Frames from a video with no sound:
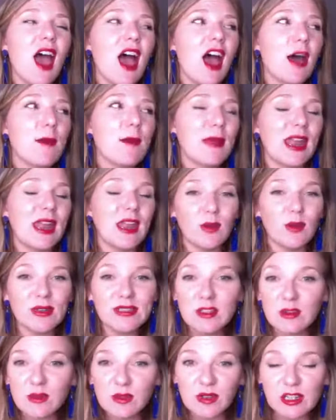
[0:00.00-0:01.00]
And I
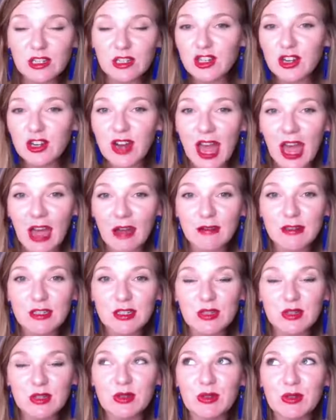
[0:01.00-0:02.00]
wasn't really sure how
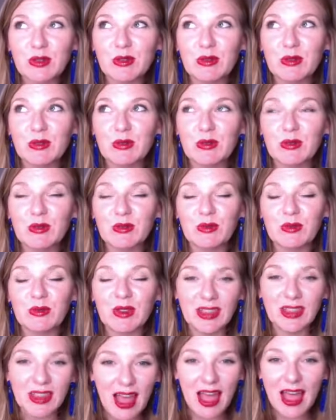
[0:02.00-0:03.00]
to
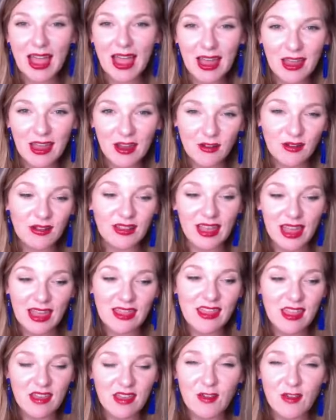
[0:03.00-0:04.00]

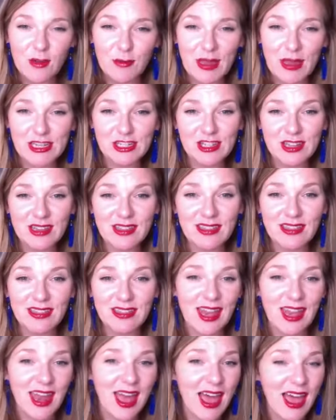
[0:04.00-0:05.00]
relay the information
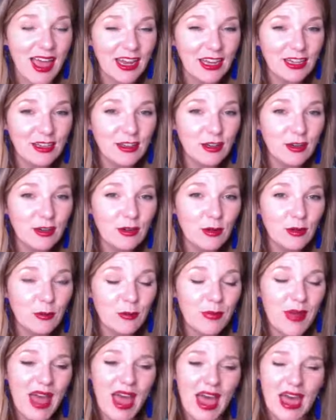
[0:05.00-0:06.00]
that I knew,
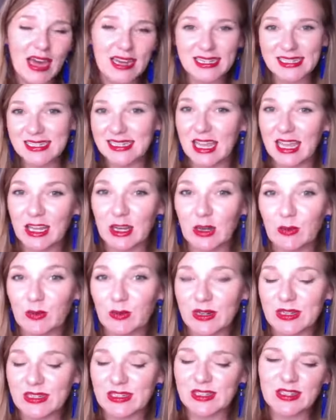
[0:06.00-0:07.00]
but how to say it in words.